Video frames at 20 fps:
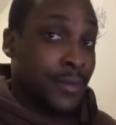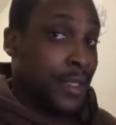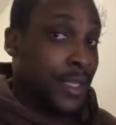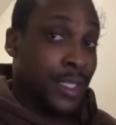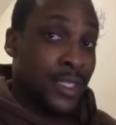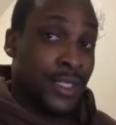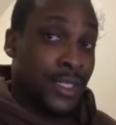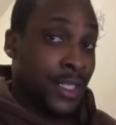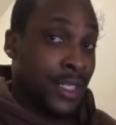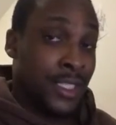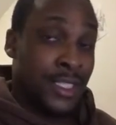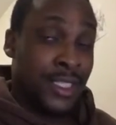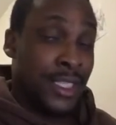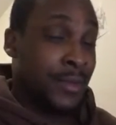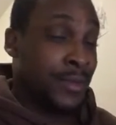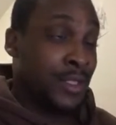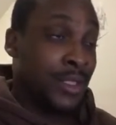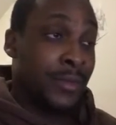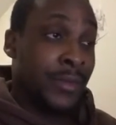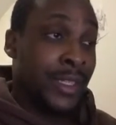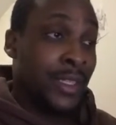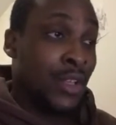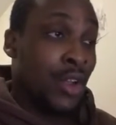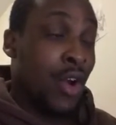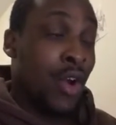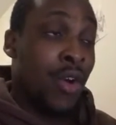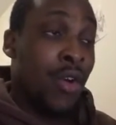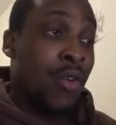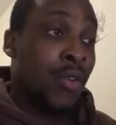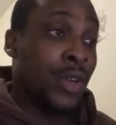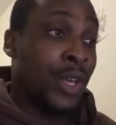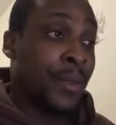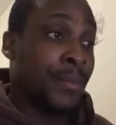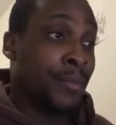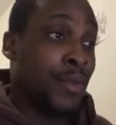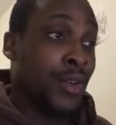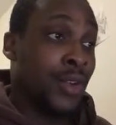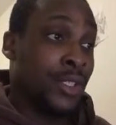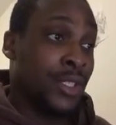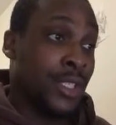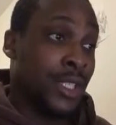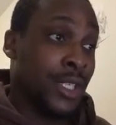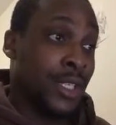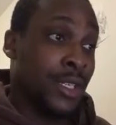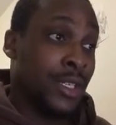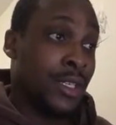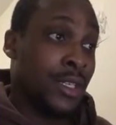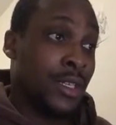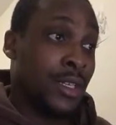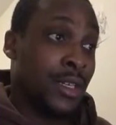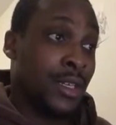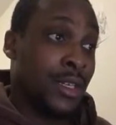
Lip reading: He seems to be the only person.